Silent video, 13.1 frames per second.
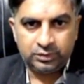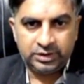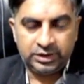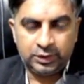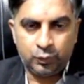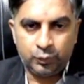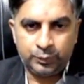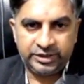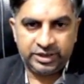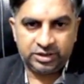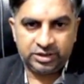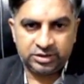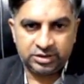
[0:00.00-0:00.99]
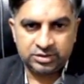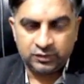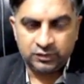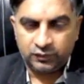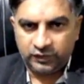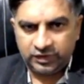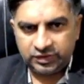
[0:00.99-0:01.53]
Now take this,
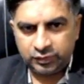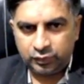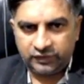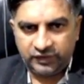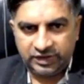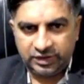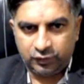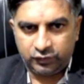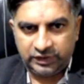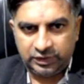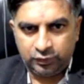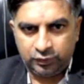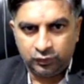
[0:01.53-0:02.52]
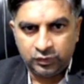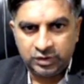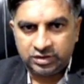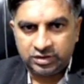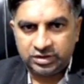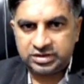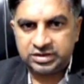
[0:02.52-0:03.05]
you can find out value.
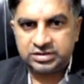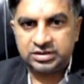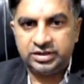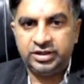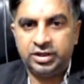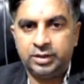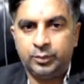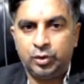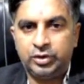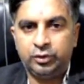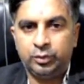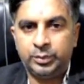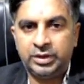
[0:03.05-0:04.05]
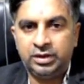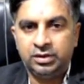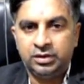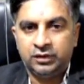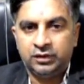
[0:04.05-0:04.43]
This is linear polynomial.